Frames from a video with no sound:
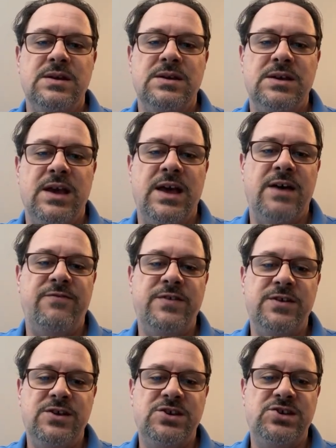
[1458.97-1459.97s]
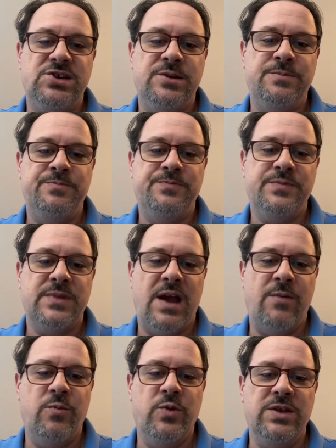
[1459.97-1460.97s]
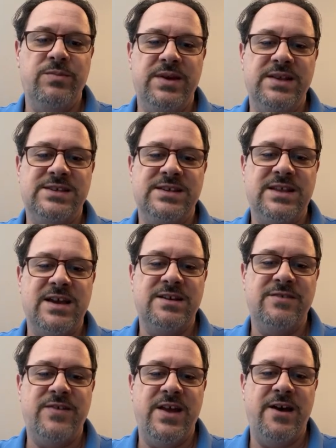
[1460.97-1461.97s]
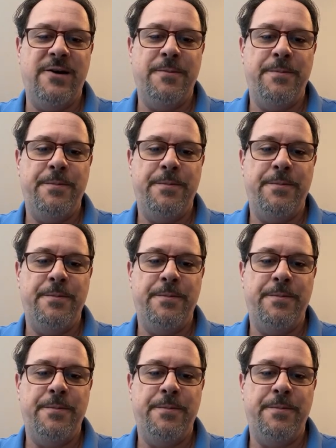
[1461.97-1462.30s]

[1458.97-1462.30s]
Yeah, I feel you, Jim. I'm really being selective now.